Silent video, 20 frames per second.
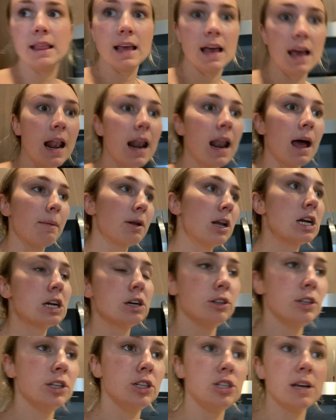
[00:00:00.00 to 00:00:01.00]
then I'm gonna go
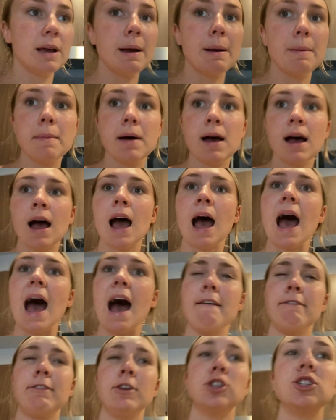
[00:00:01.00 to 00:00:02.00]
to the gym
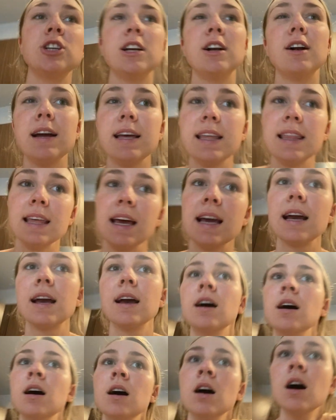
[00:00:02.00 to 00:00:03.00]
after dinner, I think.
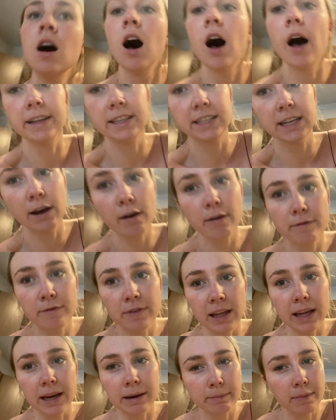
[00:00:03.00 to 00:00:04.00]
I'll see how I'm
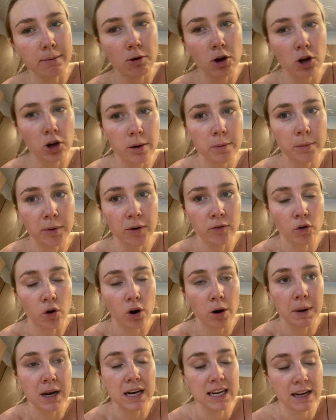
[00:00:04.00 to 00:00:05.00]
feeling. Maybe I'll go before,
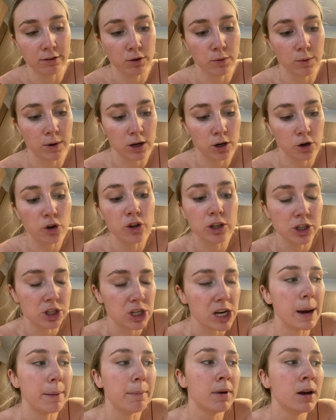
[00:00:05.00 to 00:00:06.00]
but I definitely wanna go to the
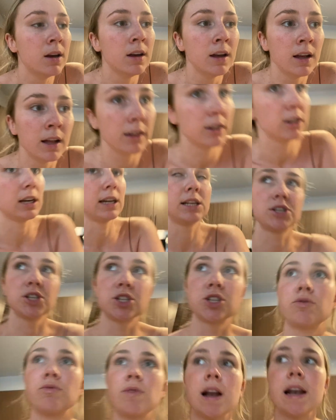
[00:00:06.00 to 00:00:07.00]
gym to like just
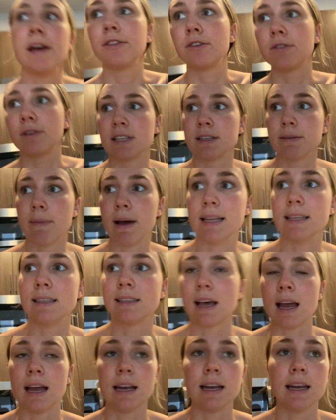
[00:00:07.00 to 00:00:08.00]
to run out the rest of my
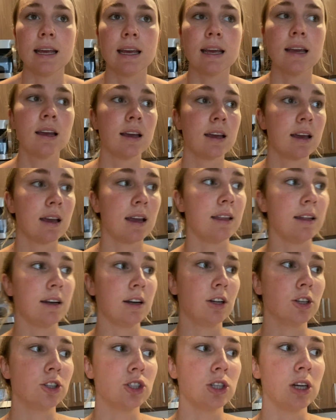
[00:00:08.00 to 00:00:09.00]
anxiety, and then
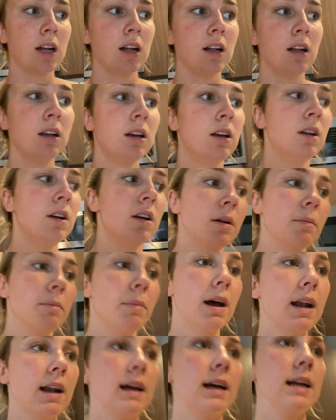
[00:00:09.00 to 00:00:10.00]
I'll chill.
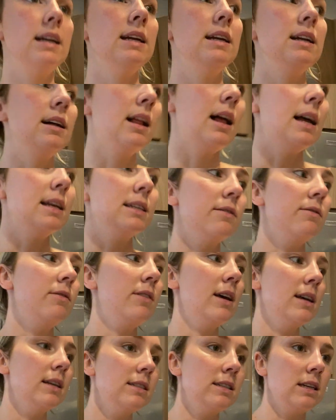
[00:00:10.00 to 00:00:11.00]
But I need a glass of
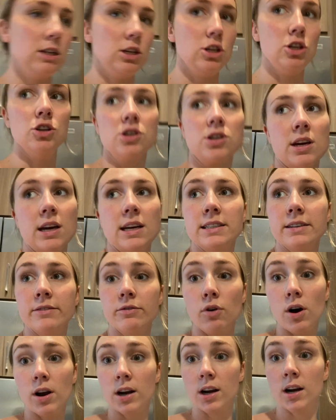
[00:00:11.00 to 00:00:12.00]
this and a huge glass of
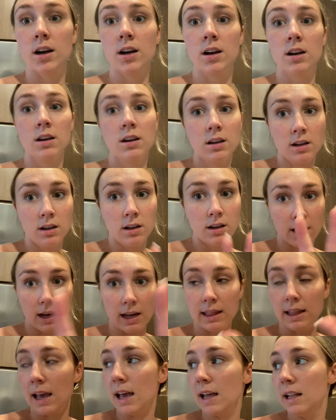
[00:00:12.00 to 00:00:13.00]
water.
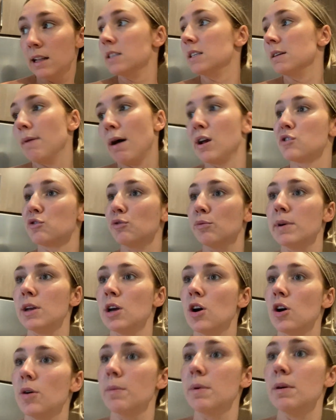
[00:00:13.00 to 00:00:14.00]
And then Sebastian will be
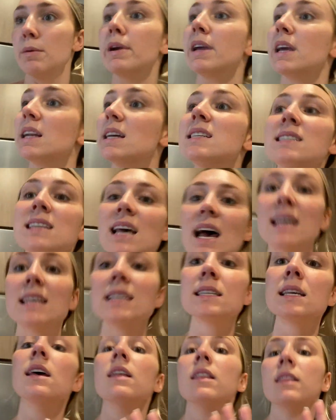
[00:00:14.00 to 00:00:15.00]
home and we can
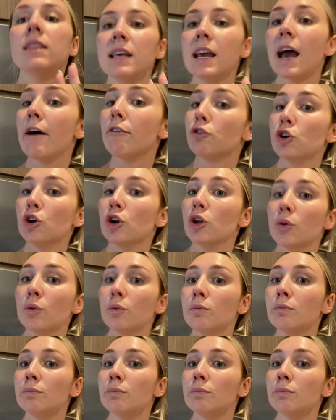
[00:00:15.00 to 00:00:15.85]
assess the afternoon.